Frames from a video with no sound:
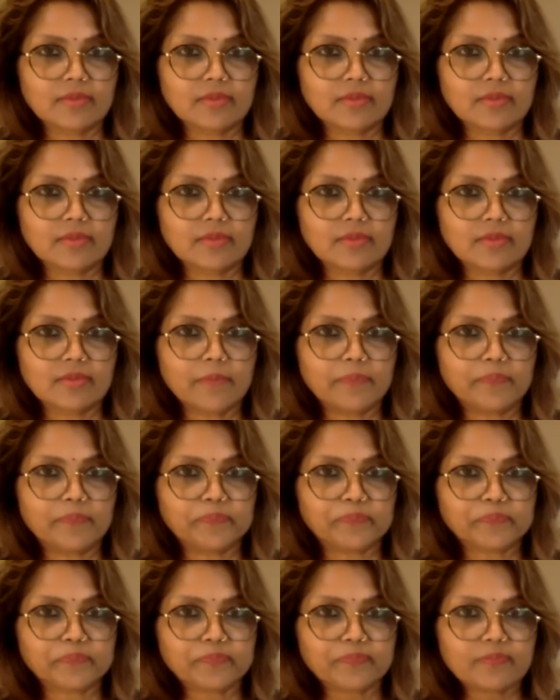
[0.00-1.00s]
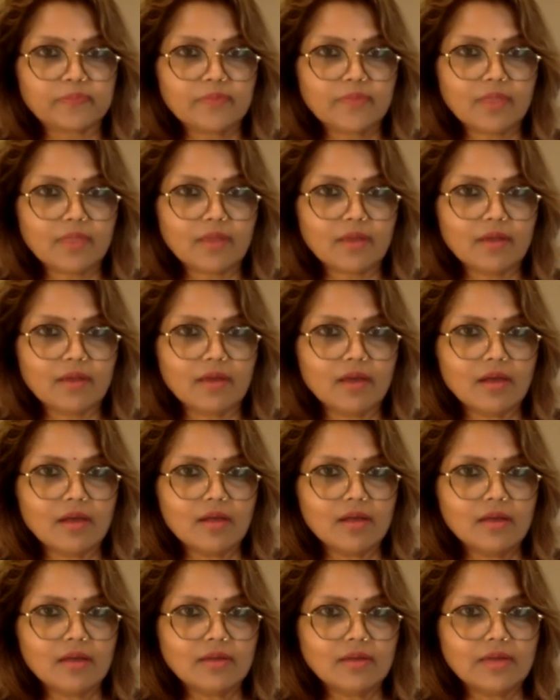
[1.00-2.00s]
Yeah.
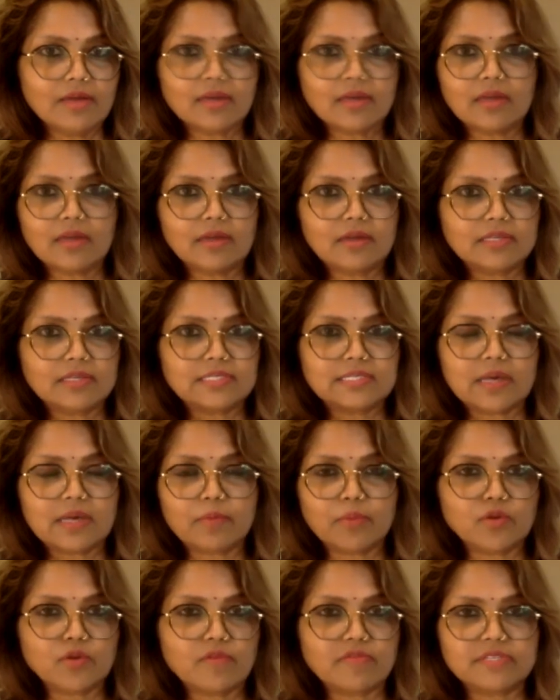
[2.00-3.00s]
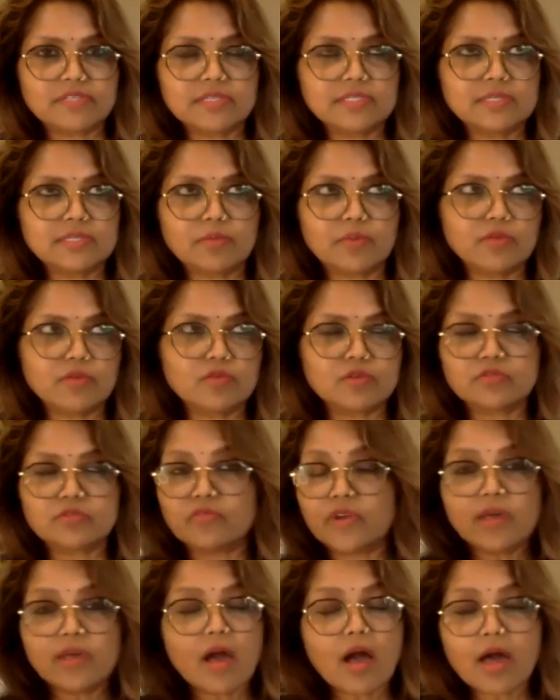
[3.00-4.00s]
Like example, you've seen somebody who was
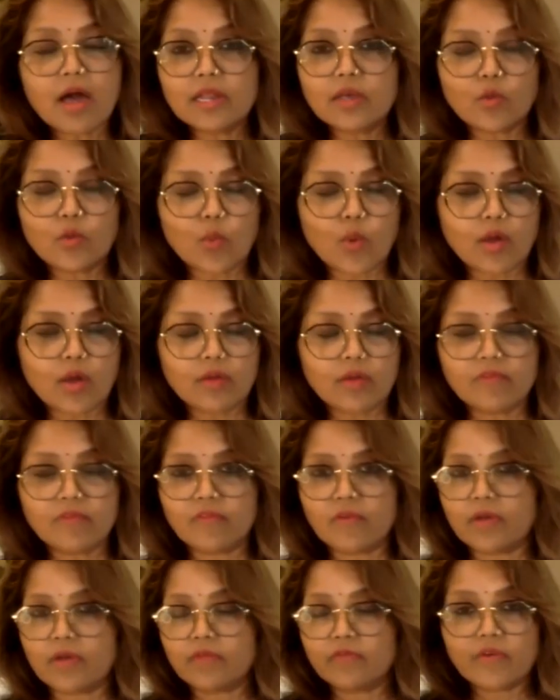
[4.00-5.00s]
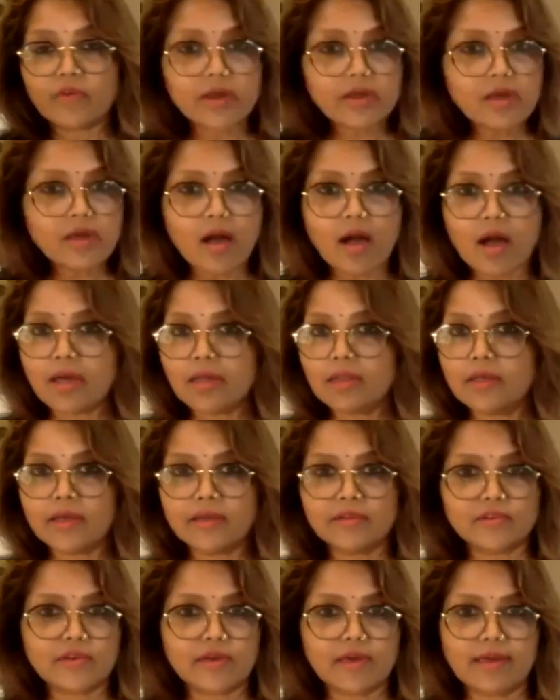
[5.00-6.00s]
very highly qualified, very highly
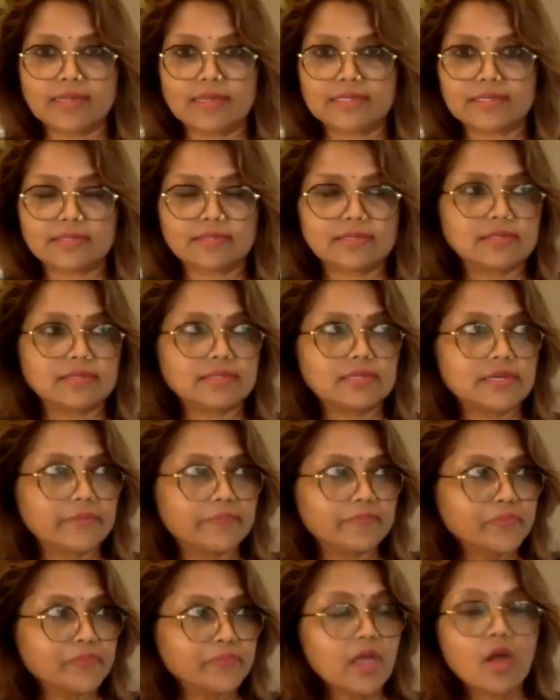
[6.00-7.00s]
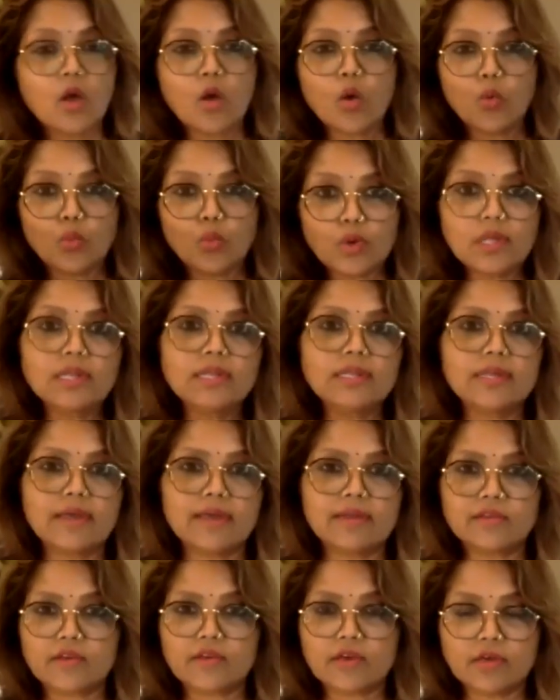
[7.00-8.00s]
educated in the worldly
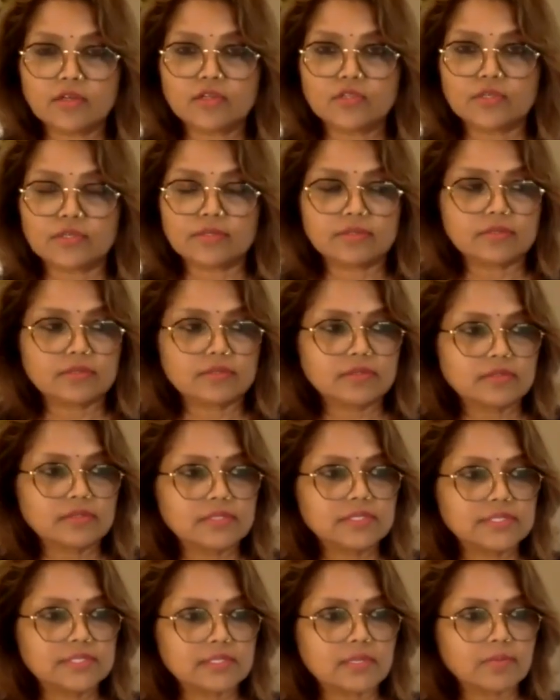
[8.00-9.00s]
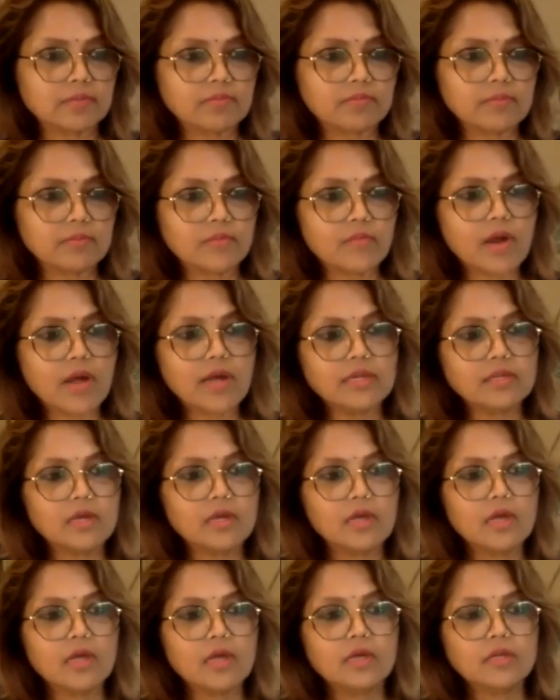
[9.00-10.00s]
education system, right?
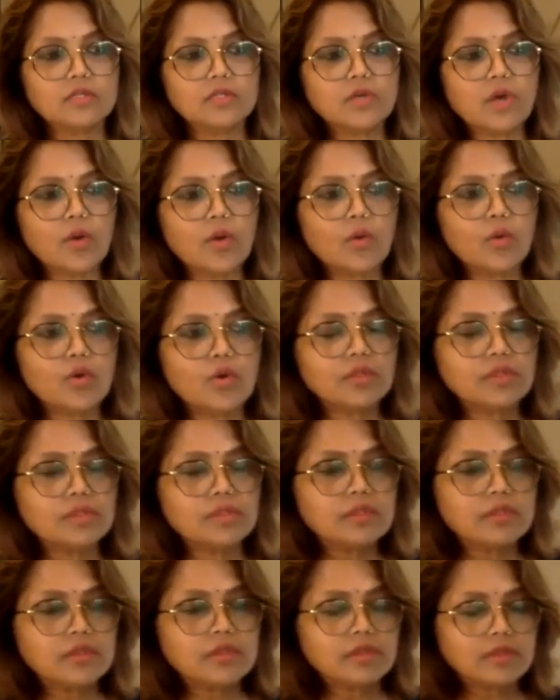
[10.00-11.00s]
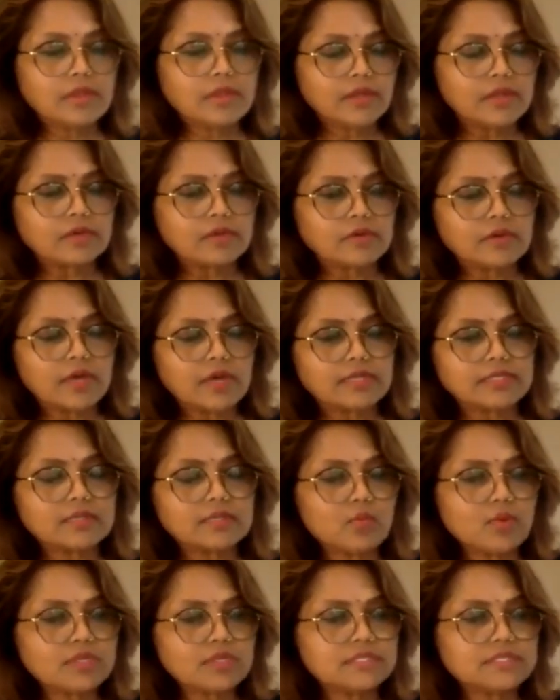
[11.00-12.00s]
So, you know, and
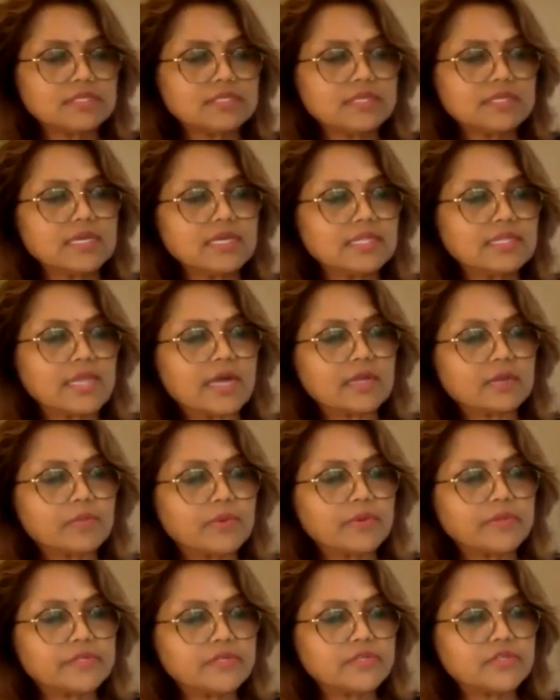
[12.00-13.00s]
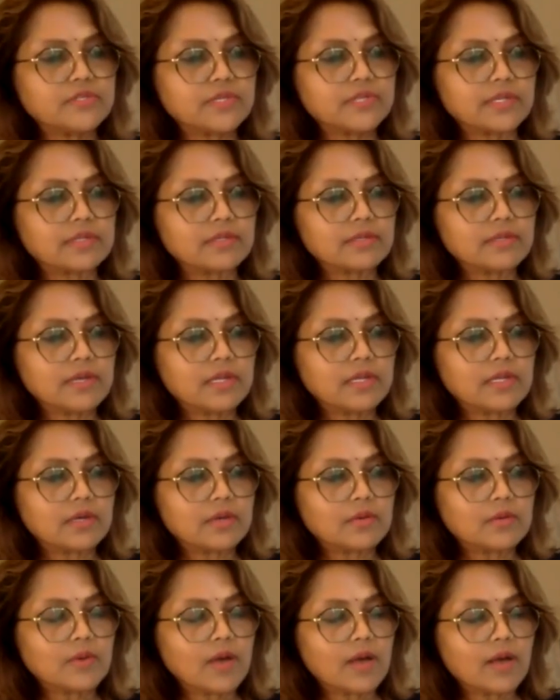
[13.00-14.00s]
someone sitting in that position, you
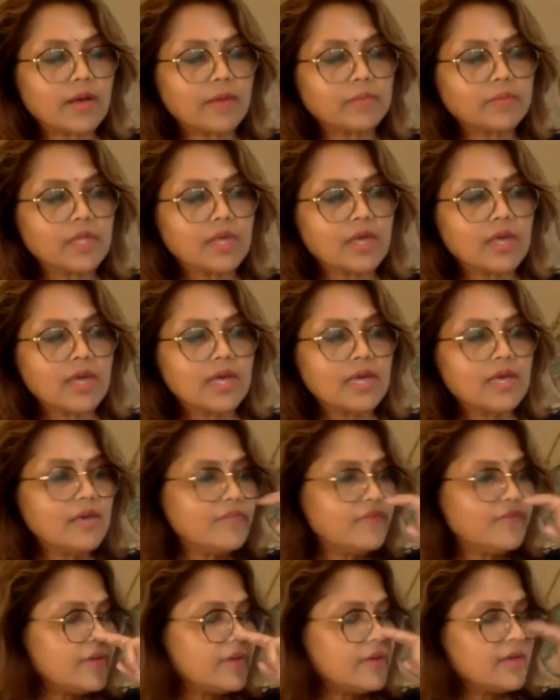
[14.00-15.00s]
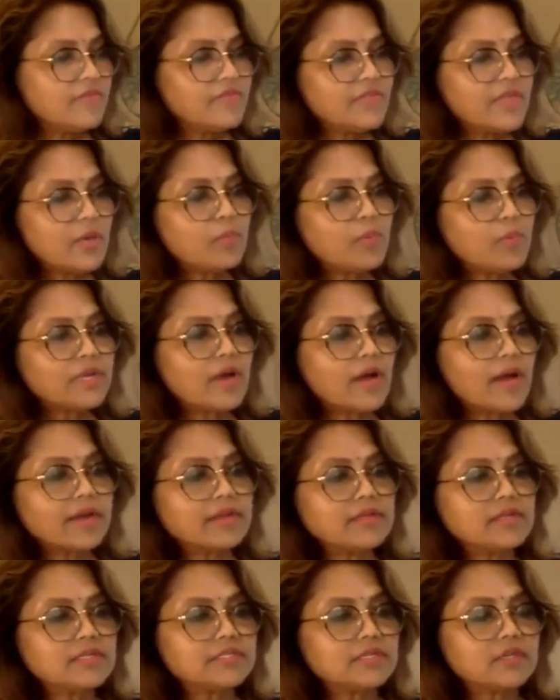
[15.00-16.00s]
know, if they put
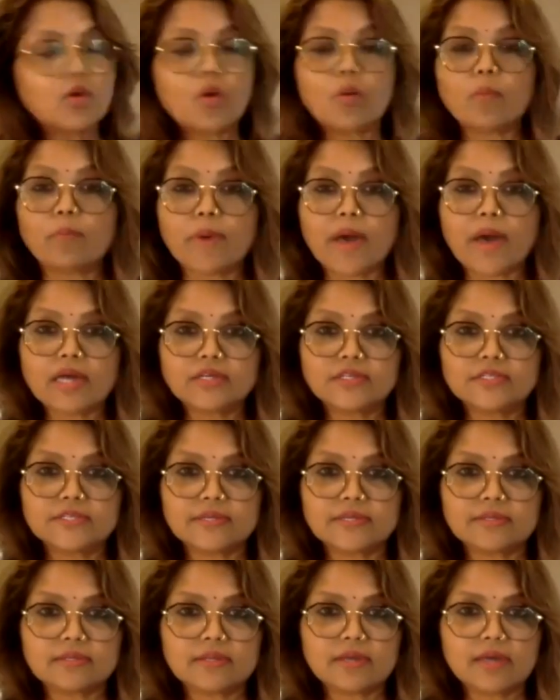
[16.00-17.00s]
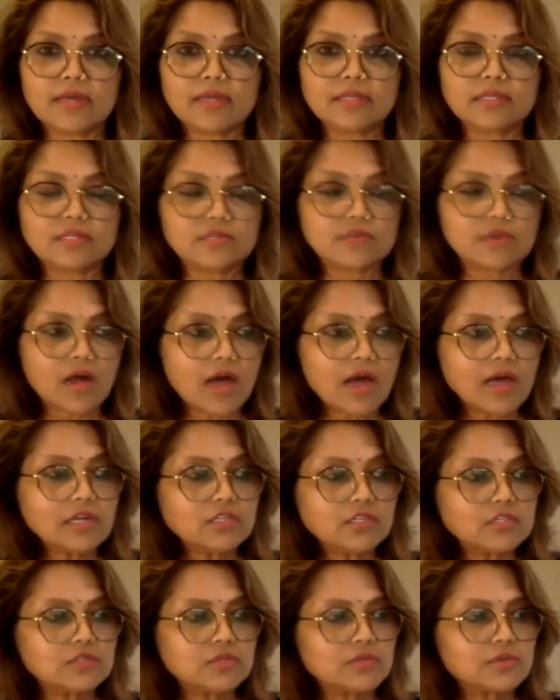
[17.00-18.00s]
kindness and compassion and try
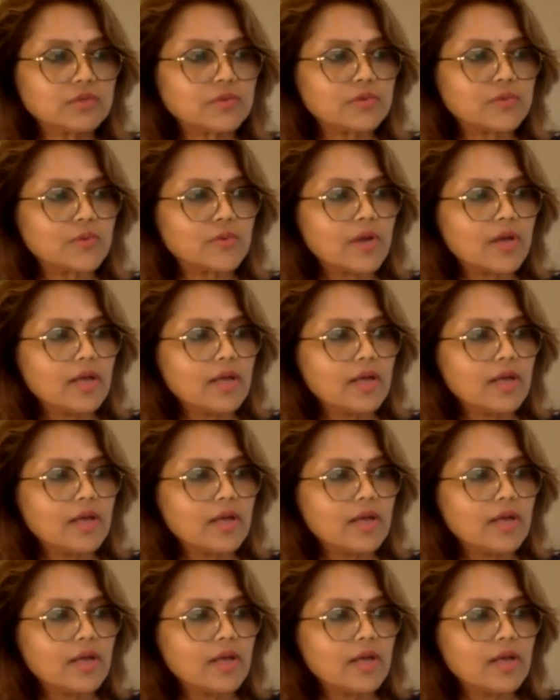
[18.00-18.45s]
to